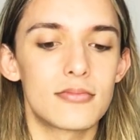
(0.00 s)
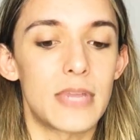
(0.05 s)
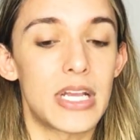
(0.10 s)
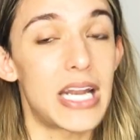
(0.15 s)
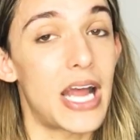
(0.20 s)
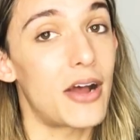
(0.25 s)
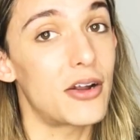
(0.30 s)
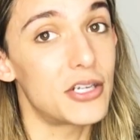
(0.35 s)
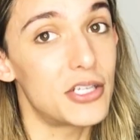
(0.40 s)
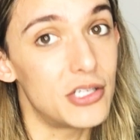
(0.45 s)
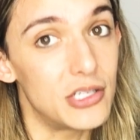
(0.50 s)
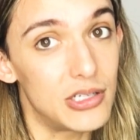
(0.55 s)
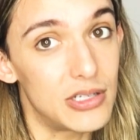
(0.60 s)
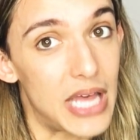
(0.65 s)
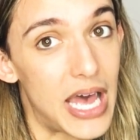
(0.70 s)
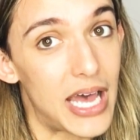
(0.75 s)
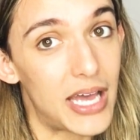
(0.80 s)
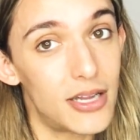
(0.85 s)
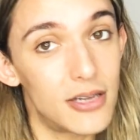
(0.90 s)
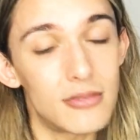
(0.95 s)
And how do you do
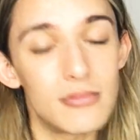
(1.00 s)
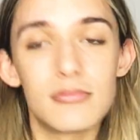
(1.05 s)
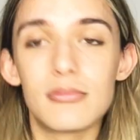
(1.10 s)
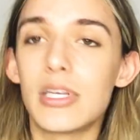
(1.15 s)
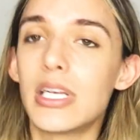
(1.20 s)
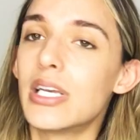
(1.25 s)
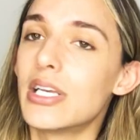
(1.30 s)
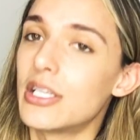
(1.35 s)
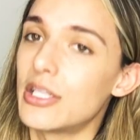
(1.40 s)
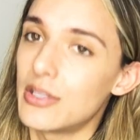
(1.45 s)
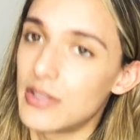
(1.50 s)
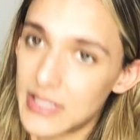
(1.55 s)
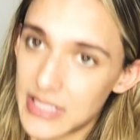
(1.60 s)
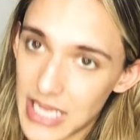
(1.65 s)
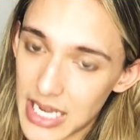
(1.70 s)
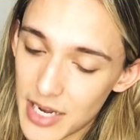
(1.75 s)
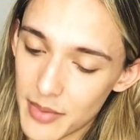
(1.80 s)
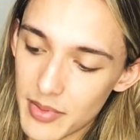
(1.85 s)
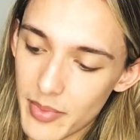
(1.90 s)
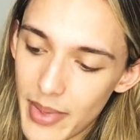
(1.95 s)
that? You
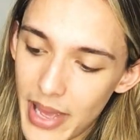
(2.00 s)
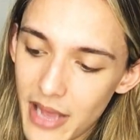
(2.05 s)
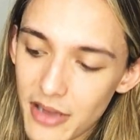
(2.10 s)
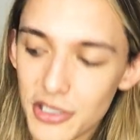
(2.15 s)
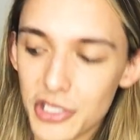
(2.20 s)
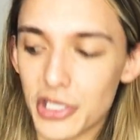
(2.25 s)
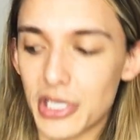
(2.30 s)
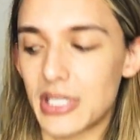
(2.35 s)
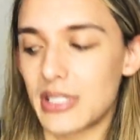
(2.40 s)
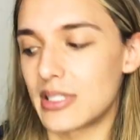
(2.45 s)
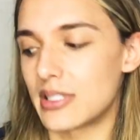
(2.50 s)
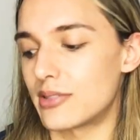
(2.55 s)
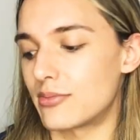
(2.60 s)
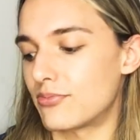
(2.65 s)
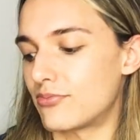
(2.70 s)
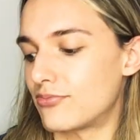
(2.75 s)
set up the boundaries